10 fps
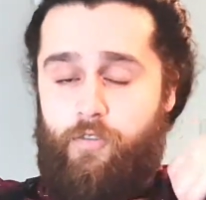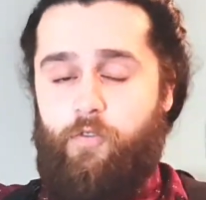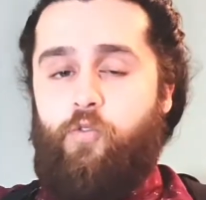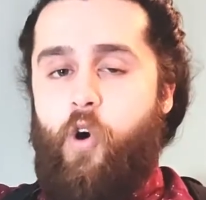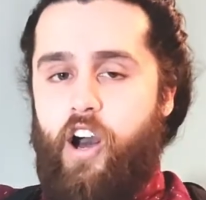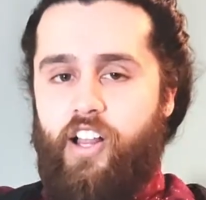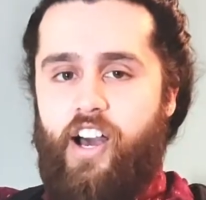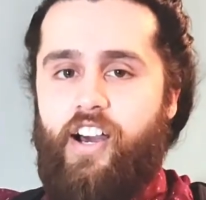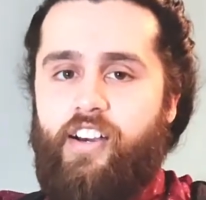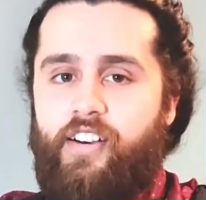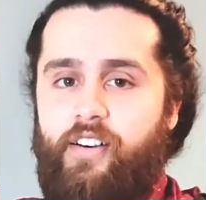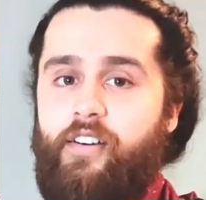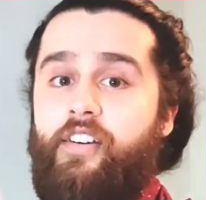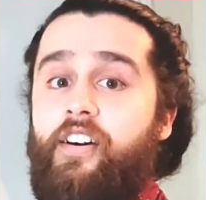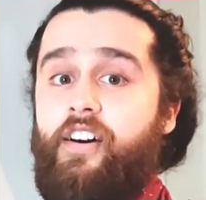voila,
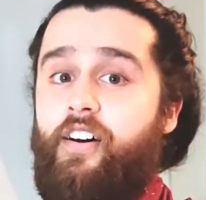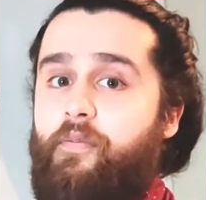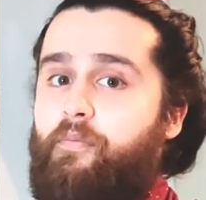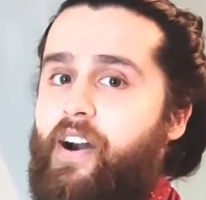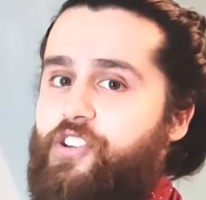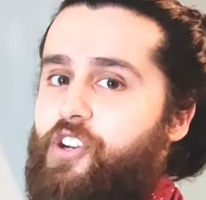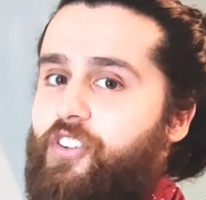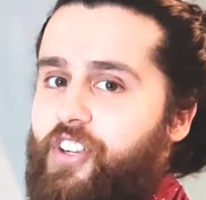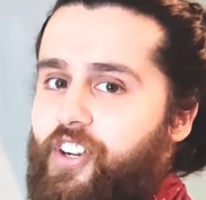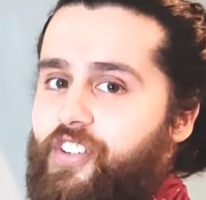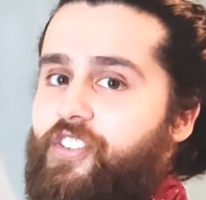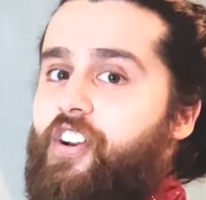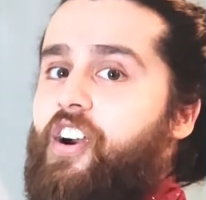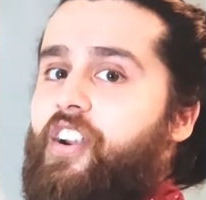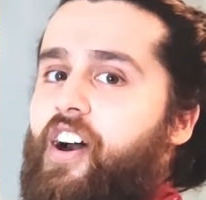my
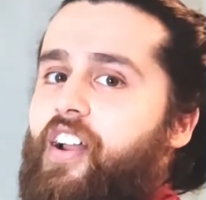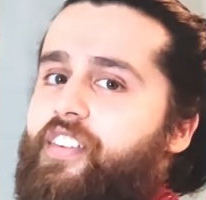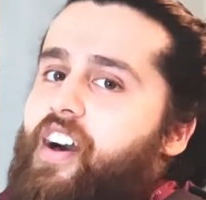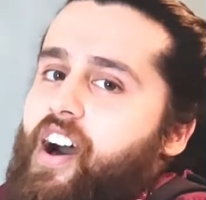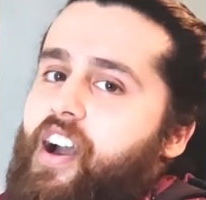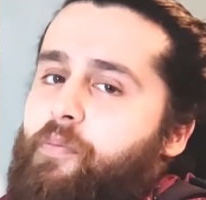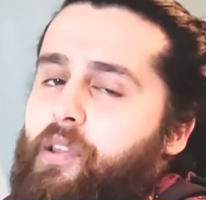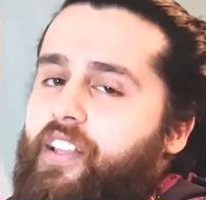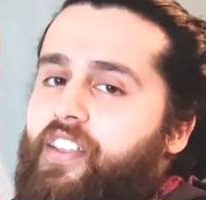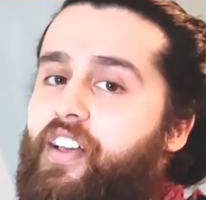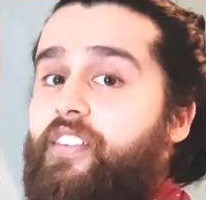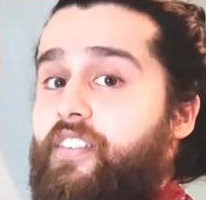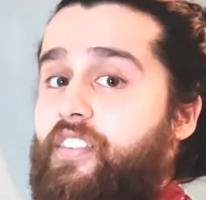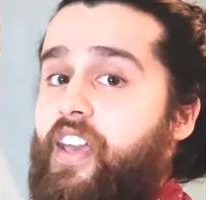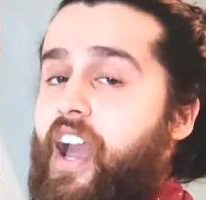shoulders are not as high up like
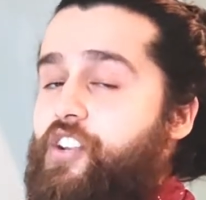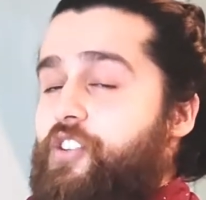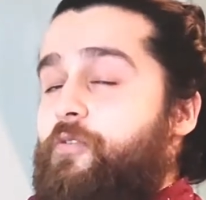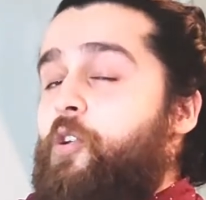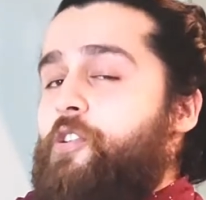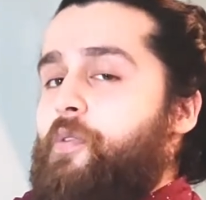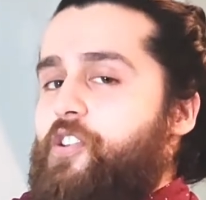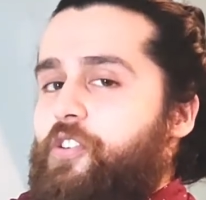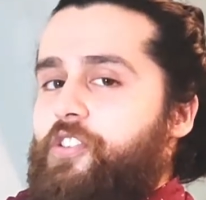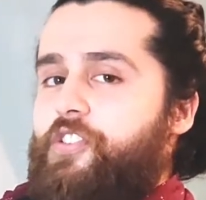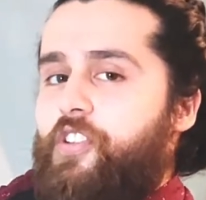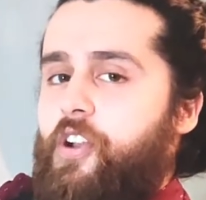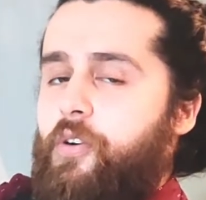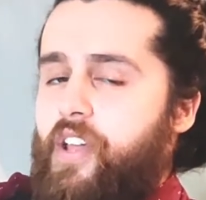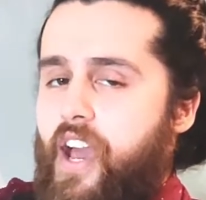this. They actually force my shoulders to
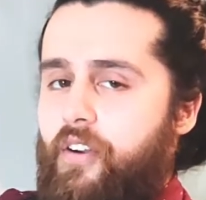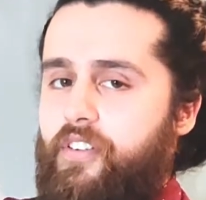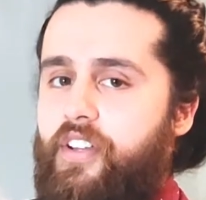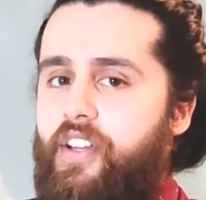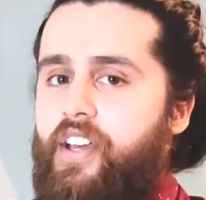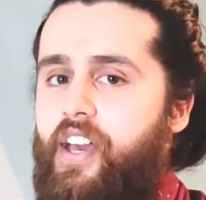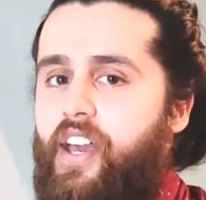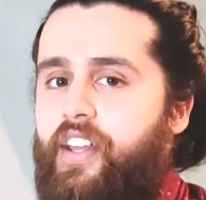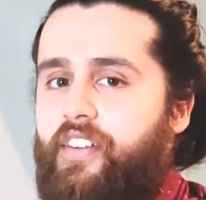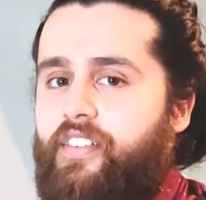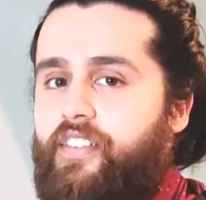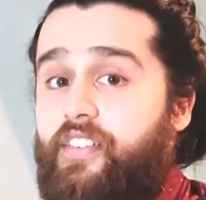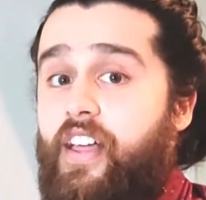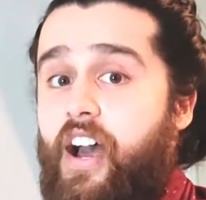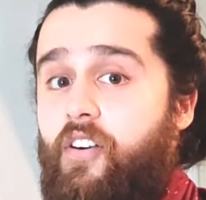go down, and
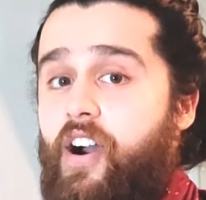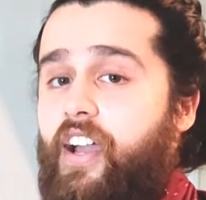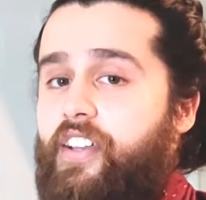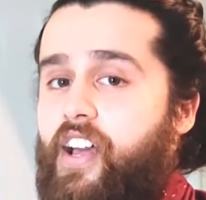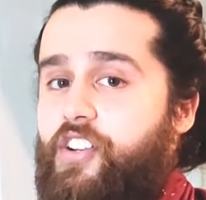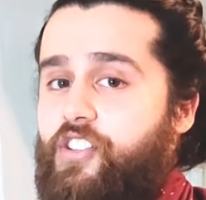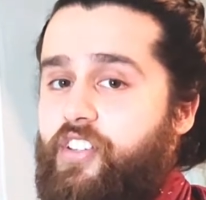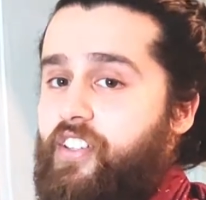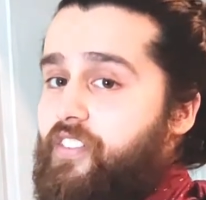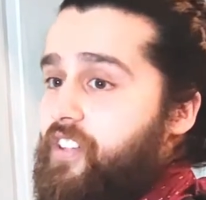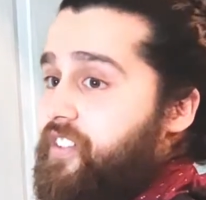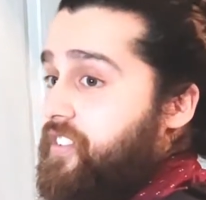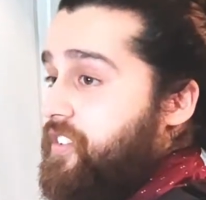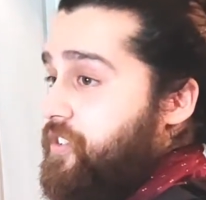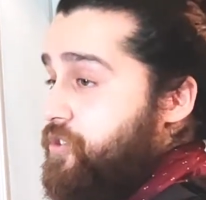now I could actually
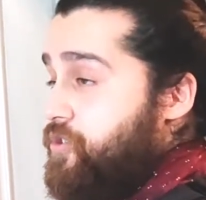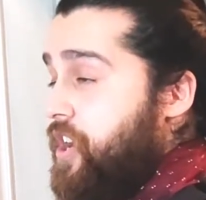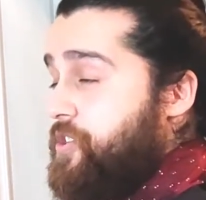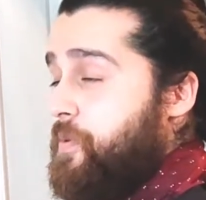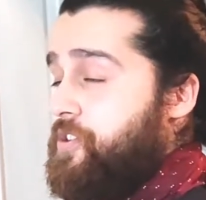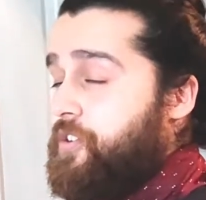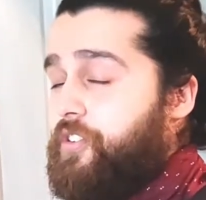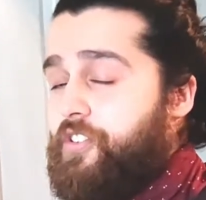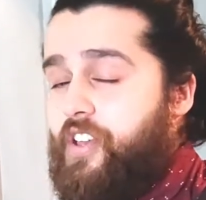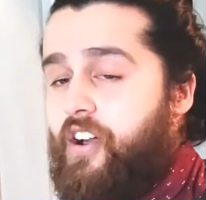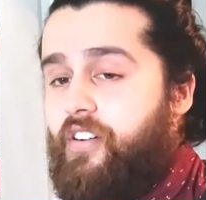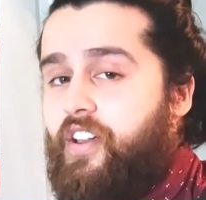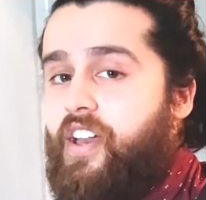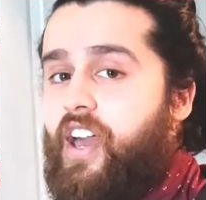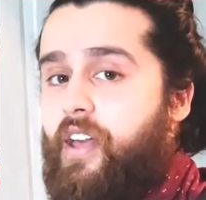even stretch my shoulders
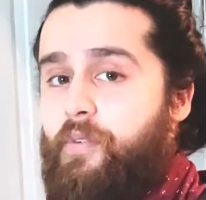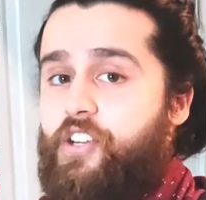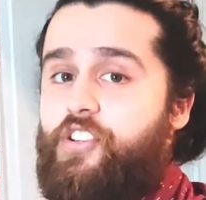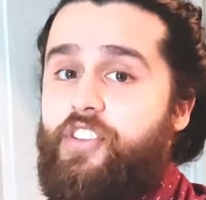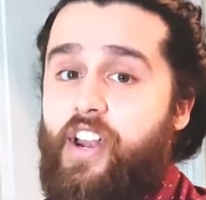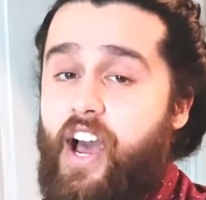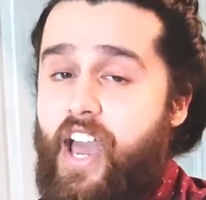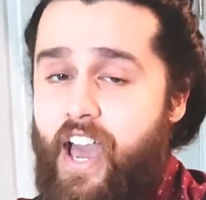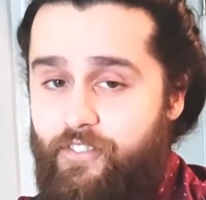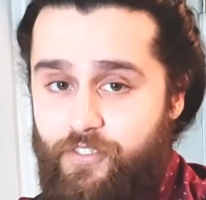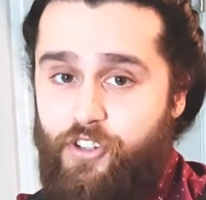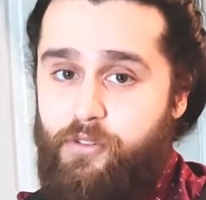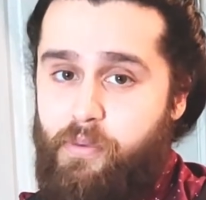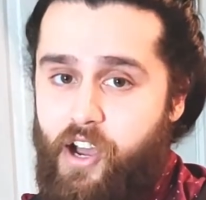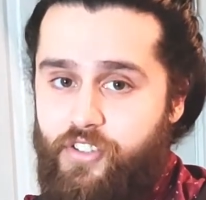out and make sure that I have
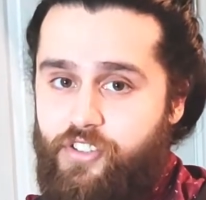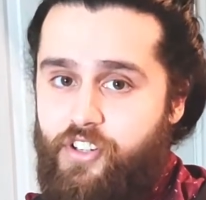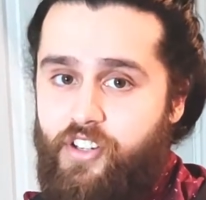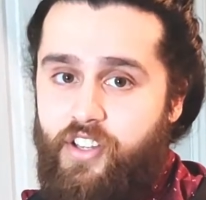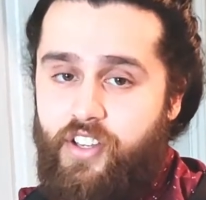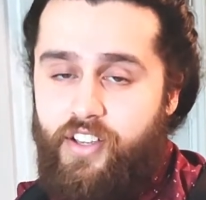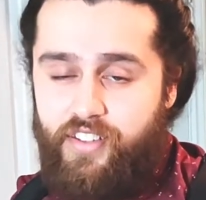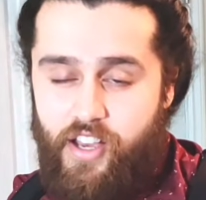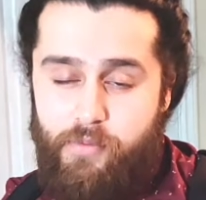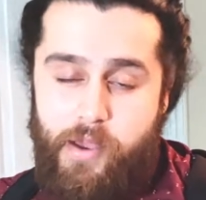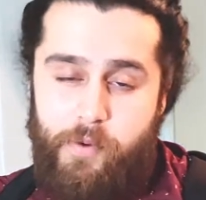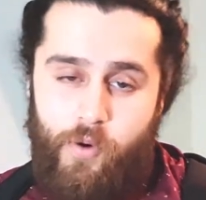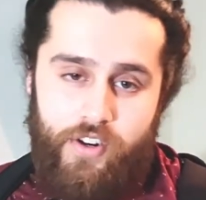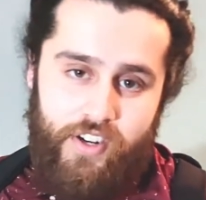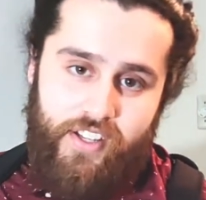good posture. Now you might be
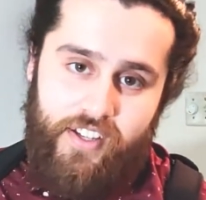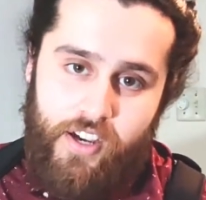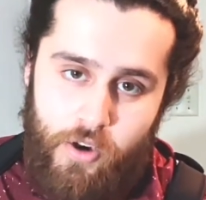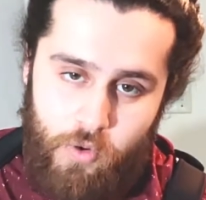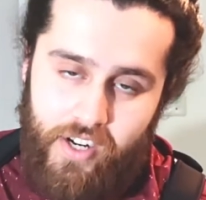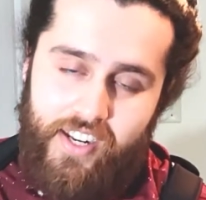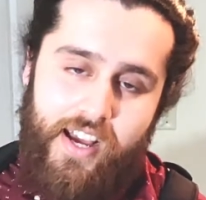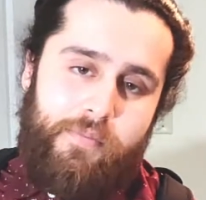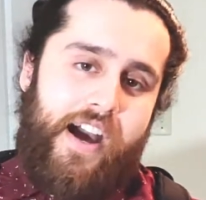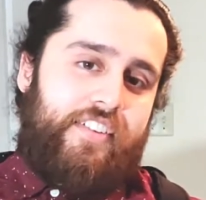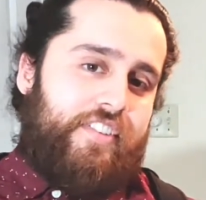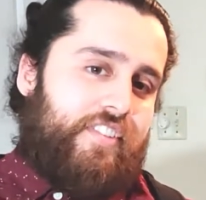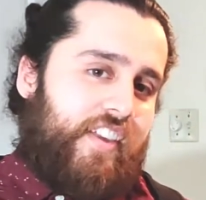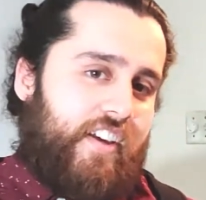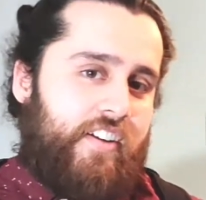wondering, where could I buy this
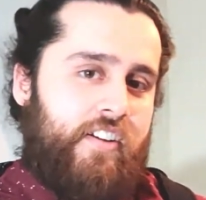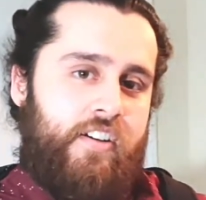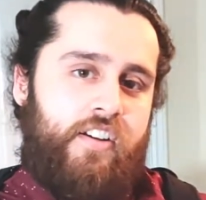thing?